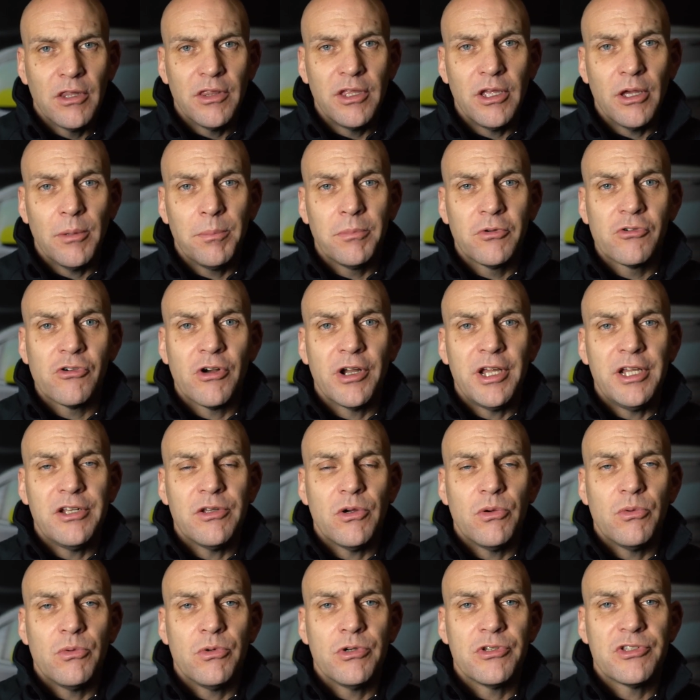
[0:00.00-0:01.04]
The
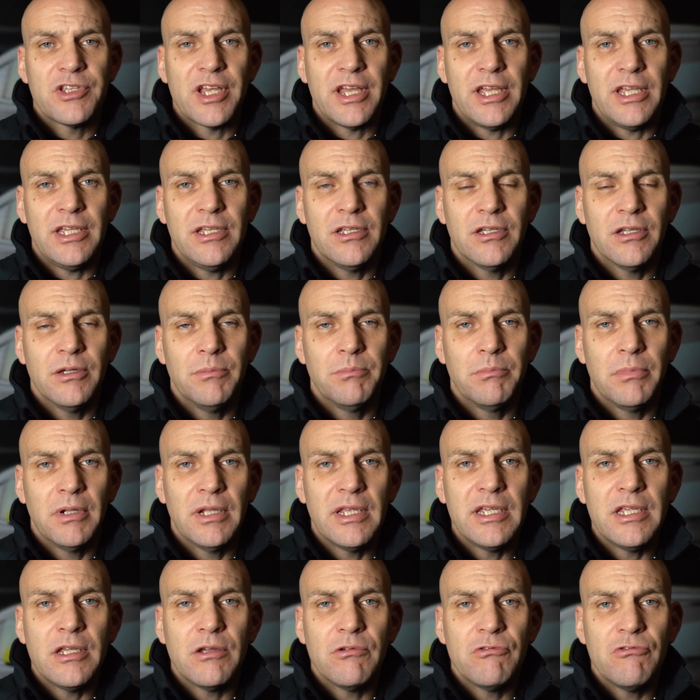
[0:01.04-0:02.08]
upgrade was a
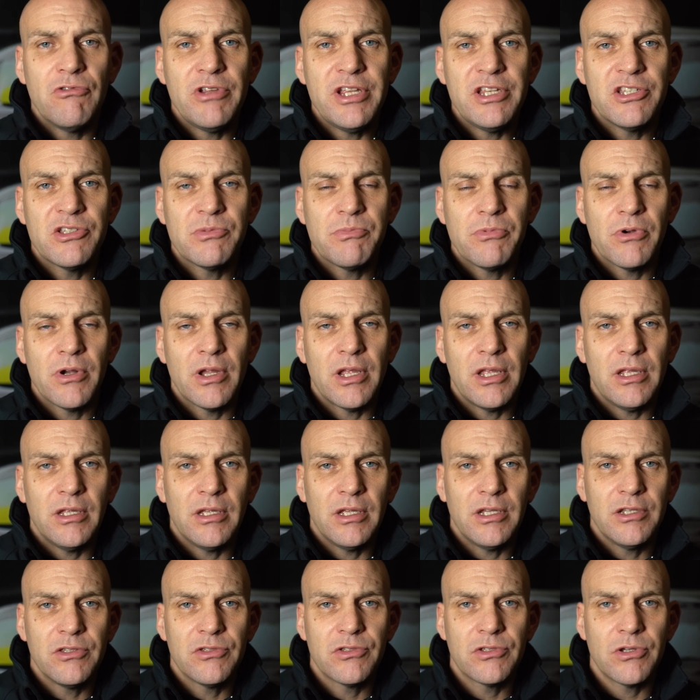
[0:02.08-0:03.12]
complete respray
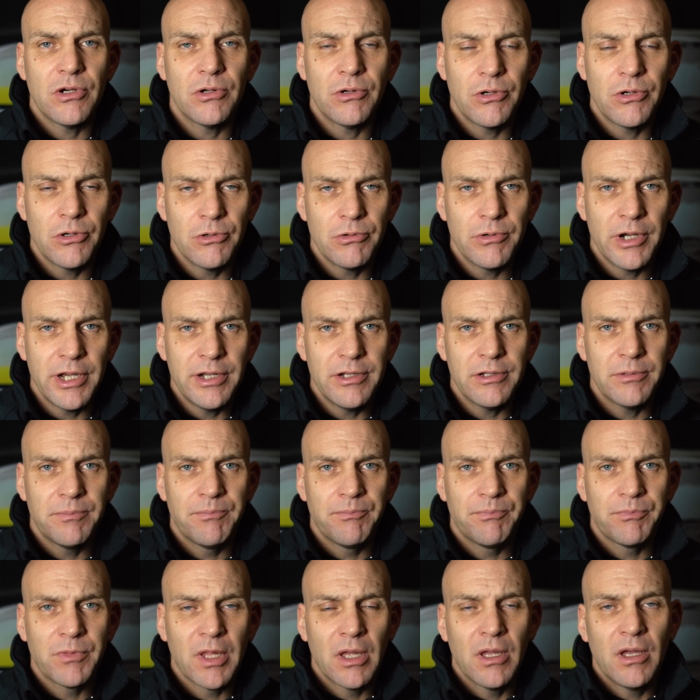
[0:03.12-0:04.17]
in Toro Red.
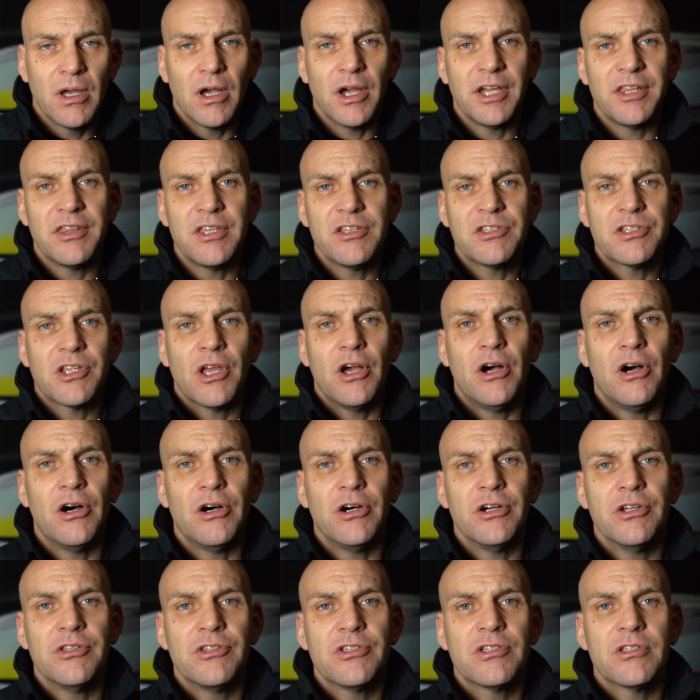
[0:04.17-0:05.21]
And this car
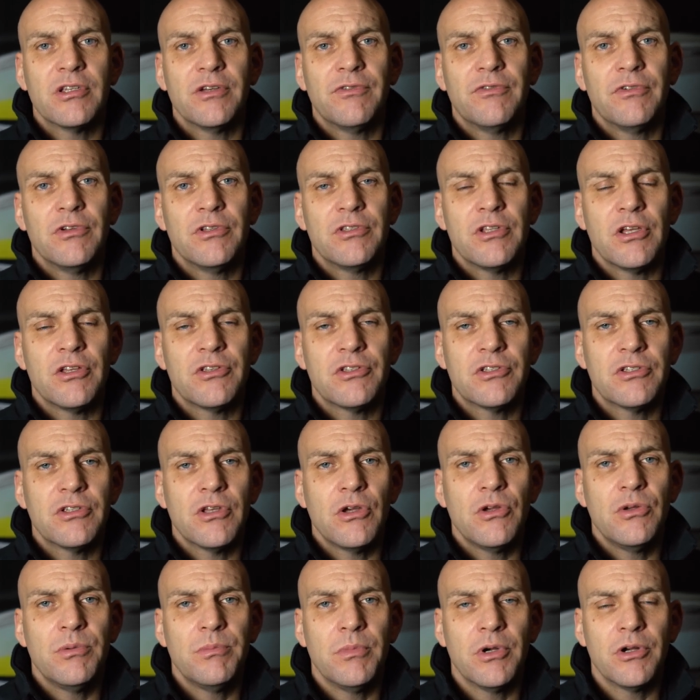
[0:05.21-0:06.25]
had suffered
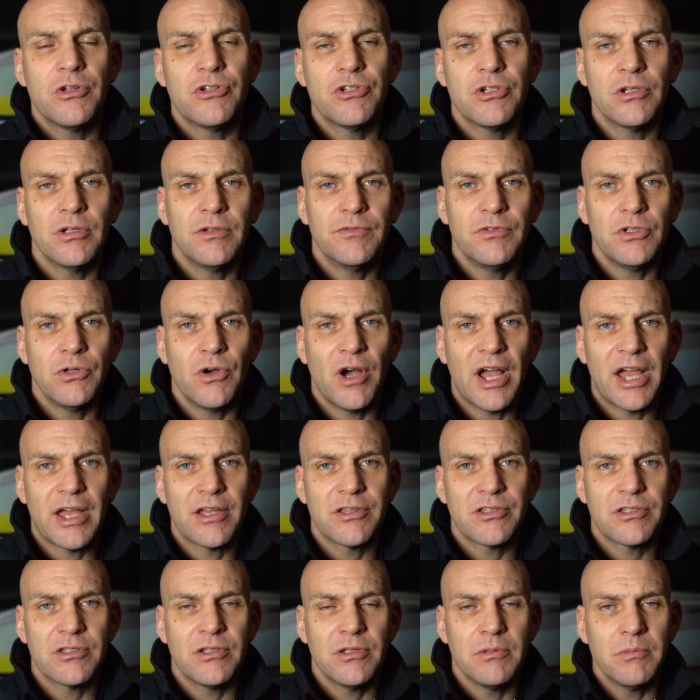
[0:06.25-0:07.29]
so much of your
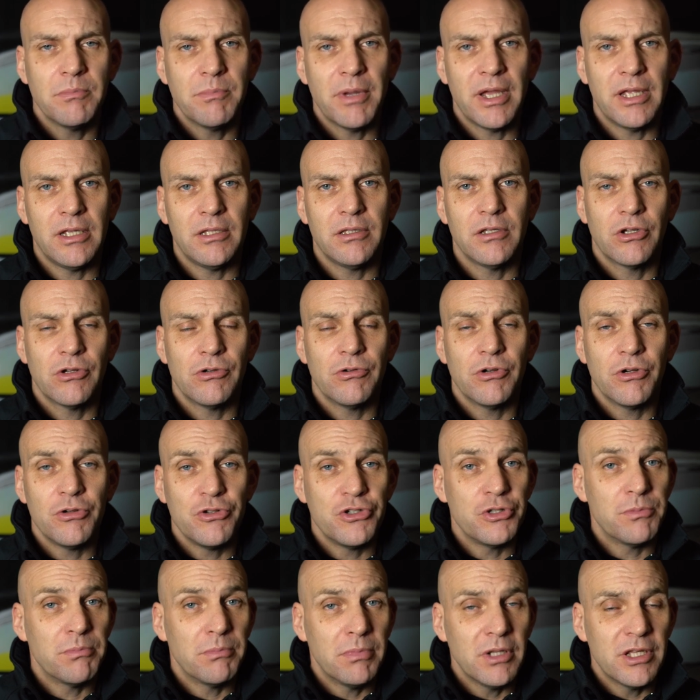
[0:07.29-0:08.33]
Aston paint
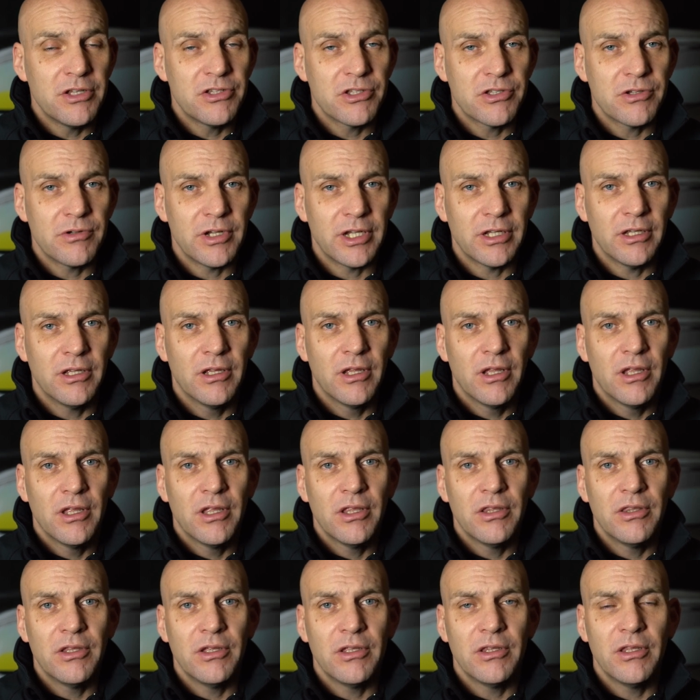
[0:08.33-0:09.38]
corrosion blistering
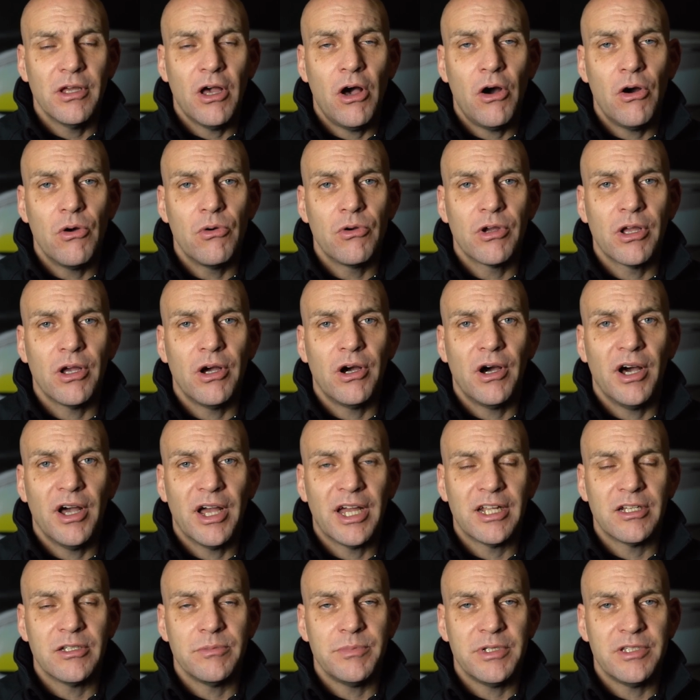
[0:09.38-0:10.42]
that the whole car
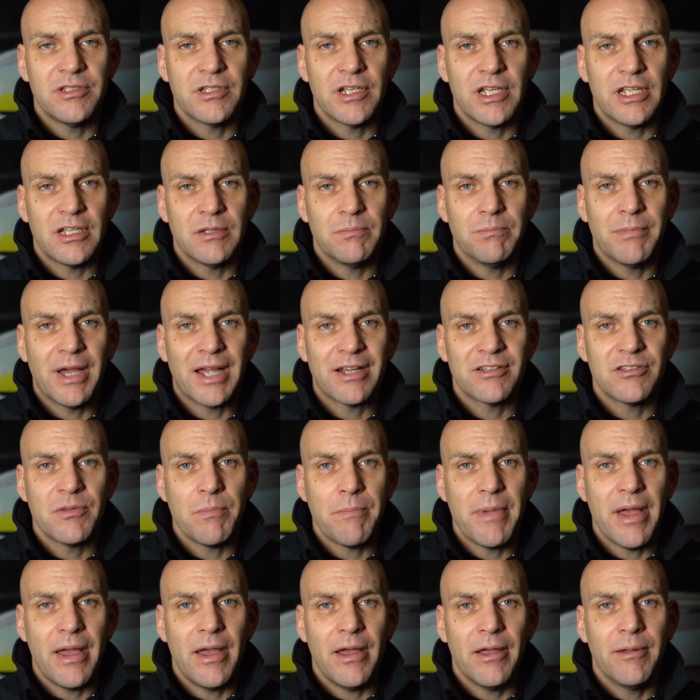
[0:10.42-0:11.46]
had to be taken back to
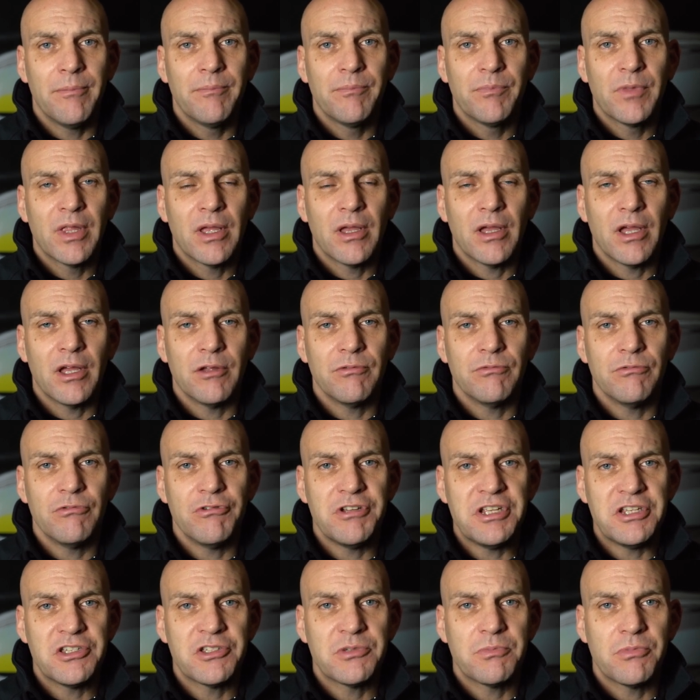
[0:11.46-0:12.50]
bare and
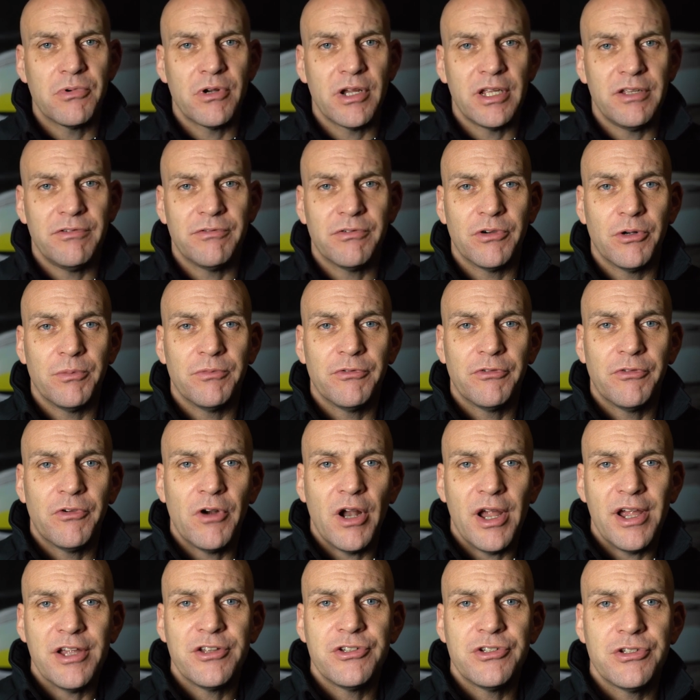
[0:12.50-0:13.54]
respray from
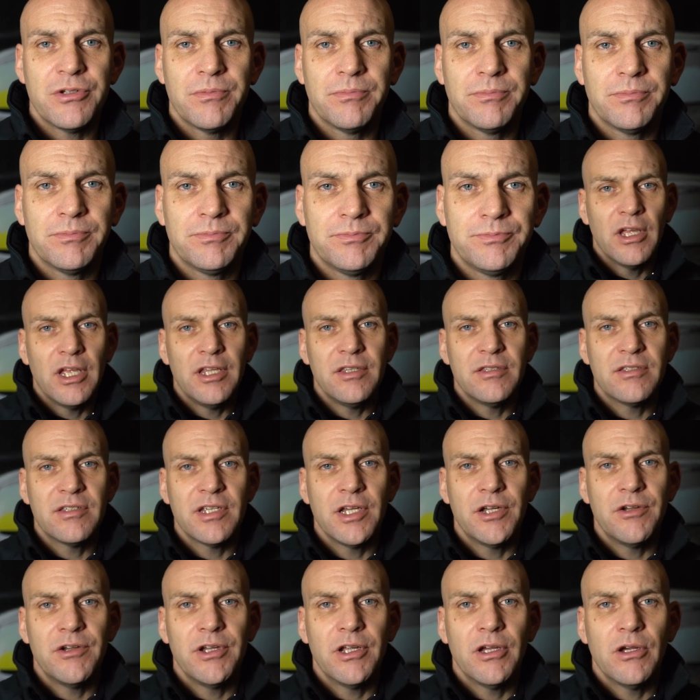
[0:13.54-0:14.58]
fresh.
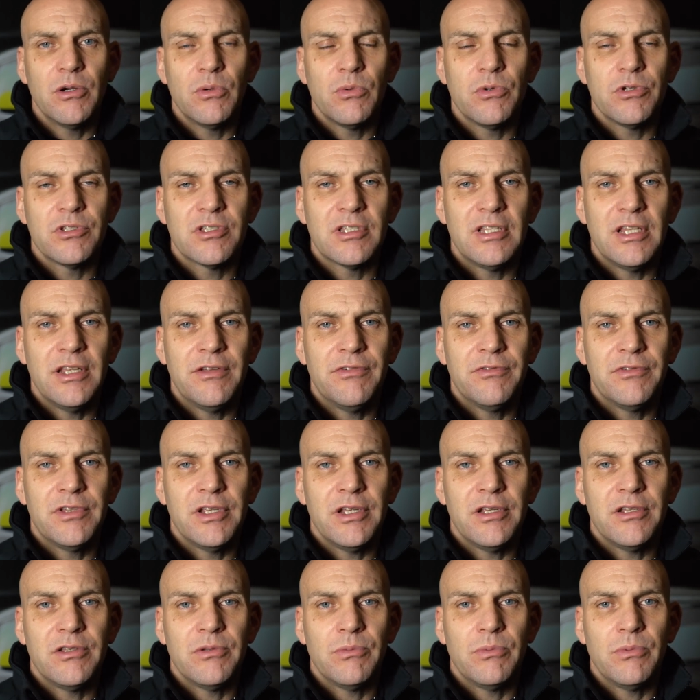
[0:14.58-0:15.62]
Interior was
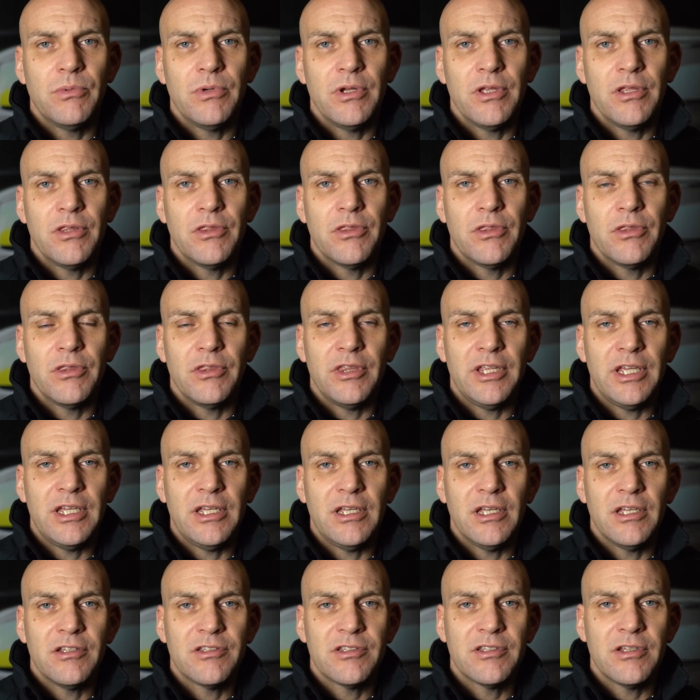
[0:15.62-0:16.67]
lifted with
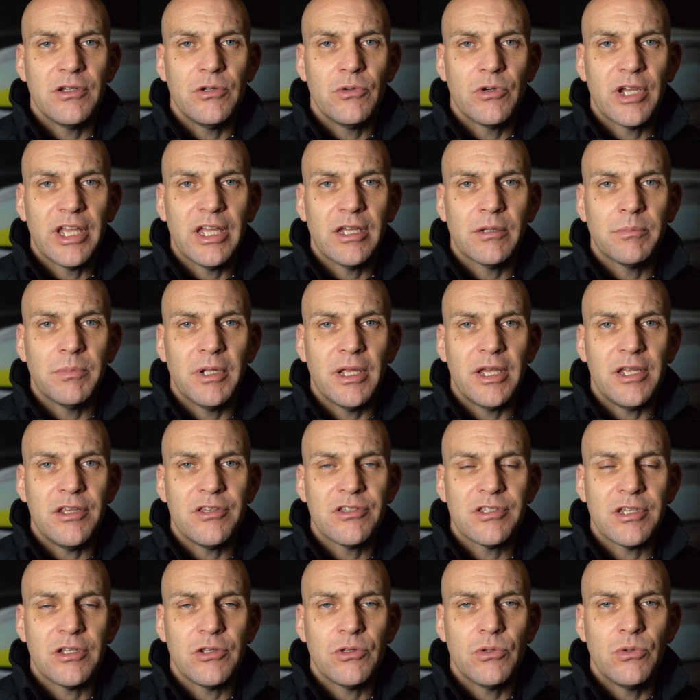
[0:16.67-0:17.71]
the sill kick
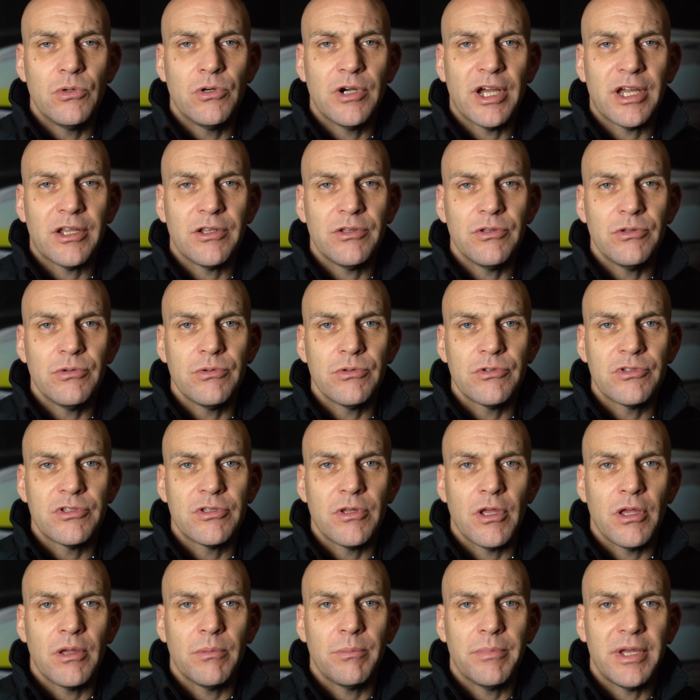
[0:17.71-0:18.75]
plates and door handles
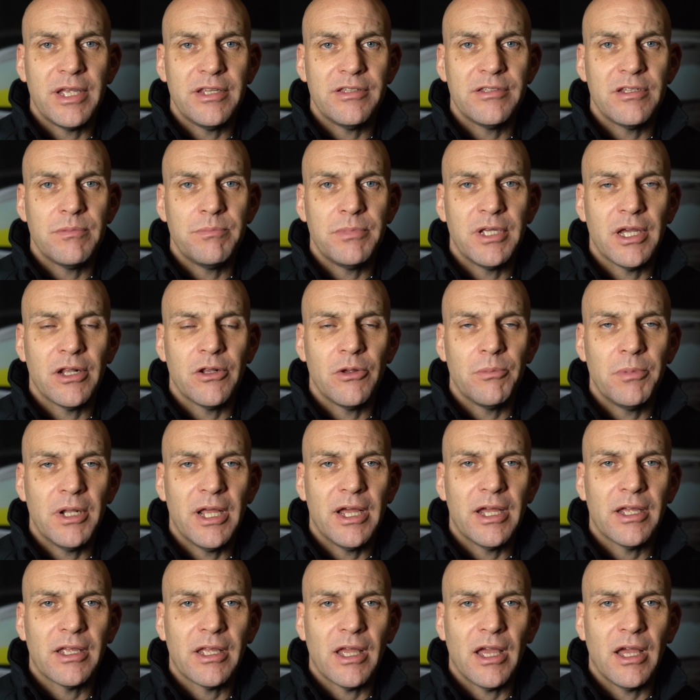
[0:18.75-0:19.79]
painted piano
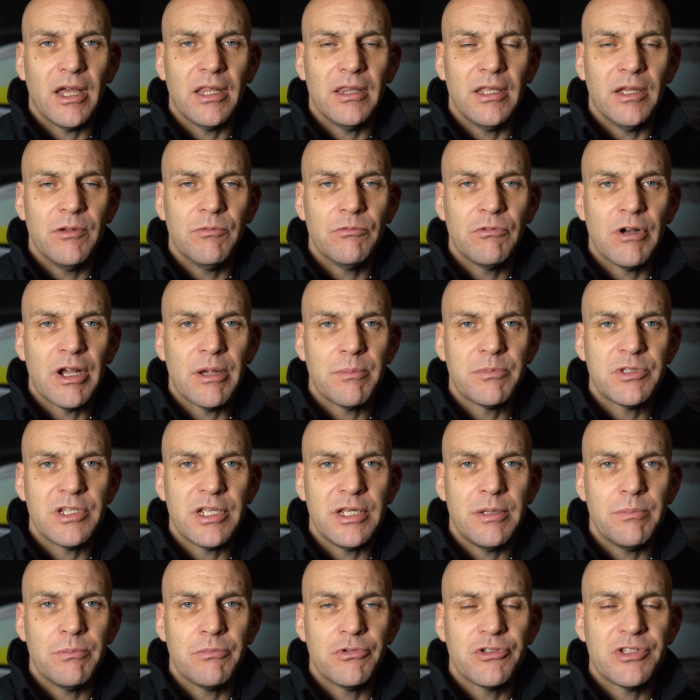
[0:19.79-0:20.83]
black and then wrapped
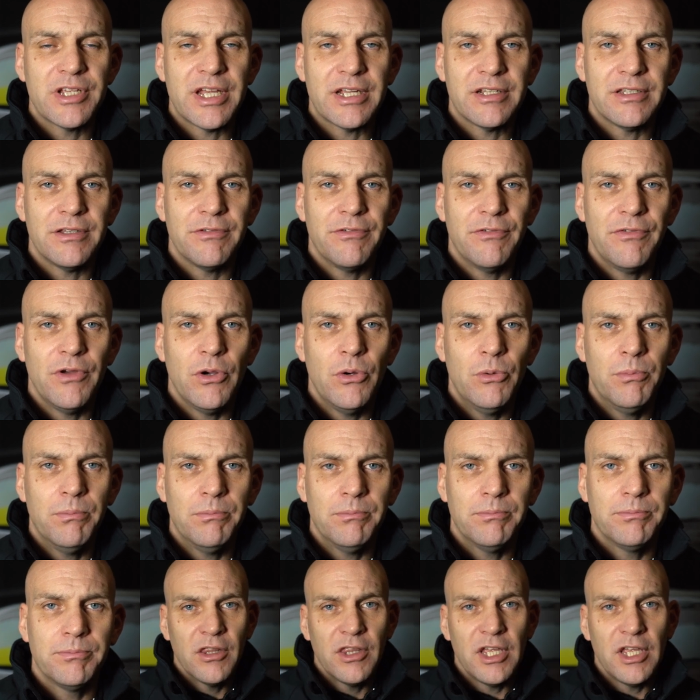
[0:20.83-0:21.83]
in protective film.